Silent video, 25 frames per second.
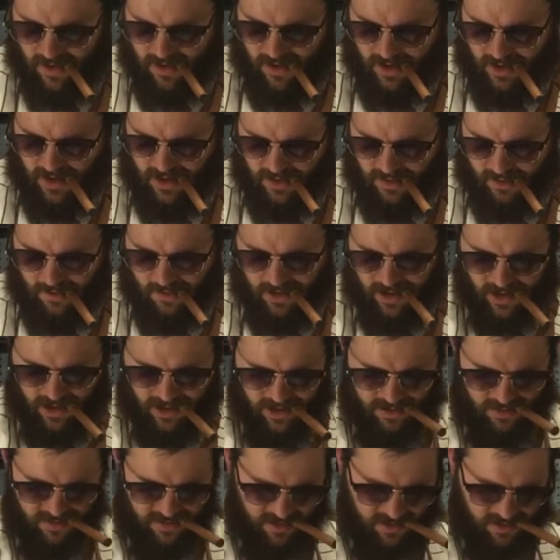Either way,
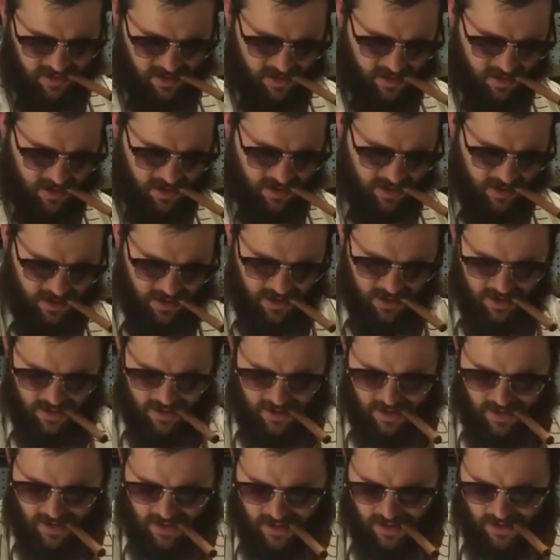you just
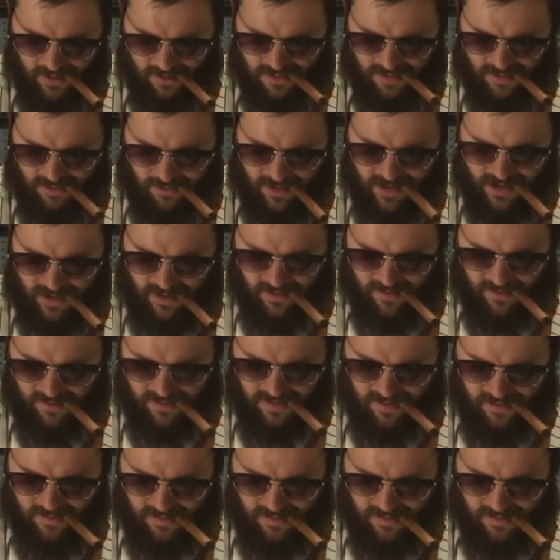load your rounds,